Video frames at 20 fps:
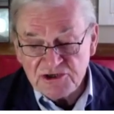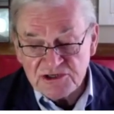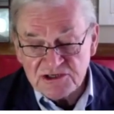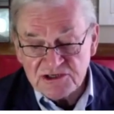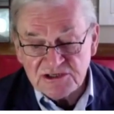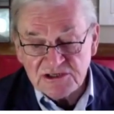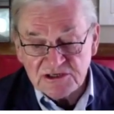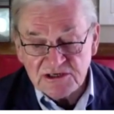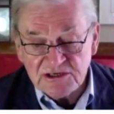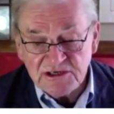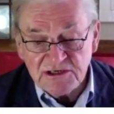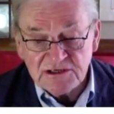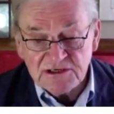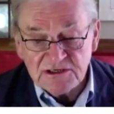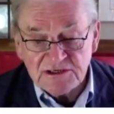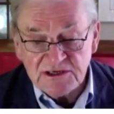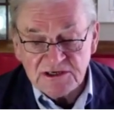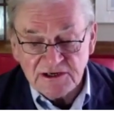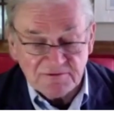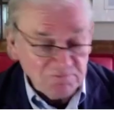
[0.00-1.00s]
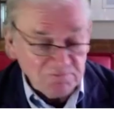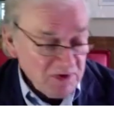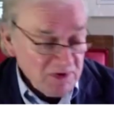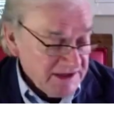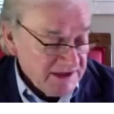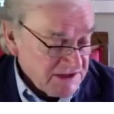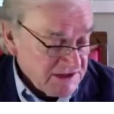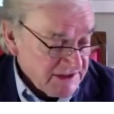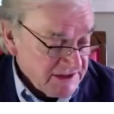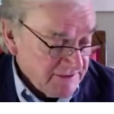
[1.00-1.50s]
that need to take
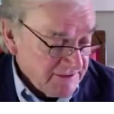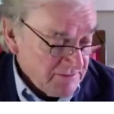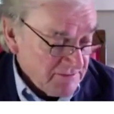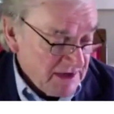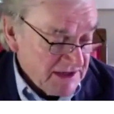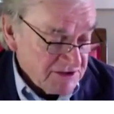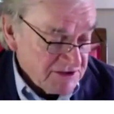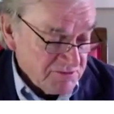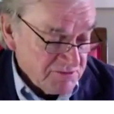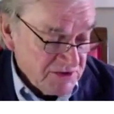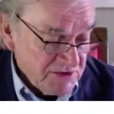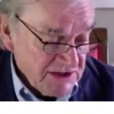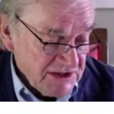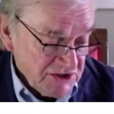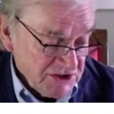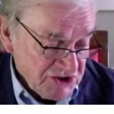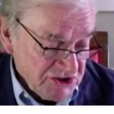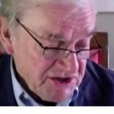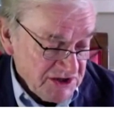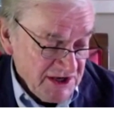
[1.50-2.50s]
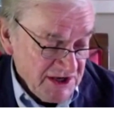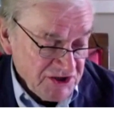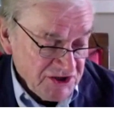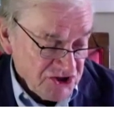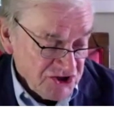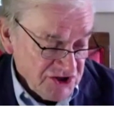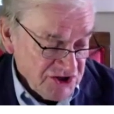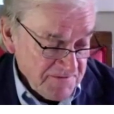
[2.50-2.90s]
place in management education.